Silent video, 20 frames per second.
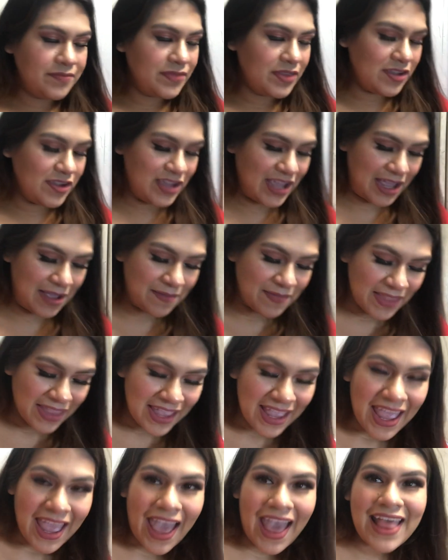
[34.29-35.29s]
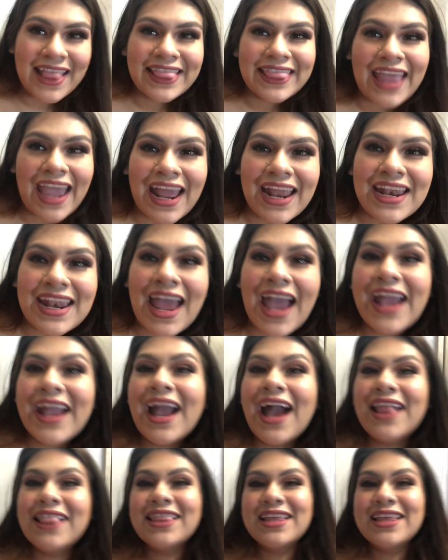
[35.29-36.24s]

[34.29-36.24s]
Okay, and then I got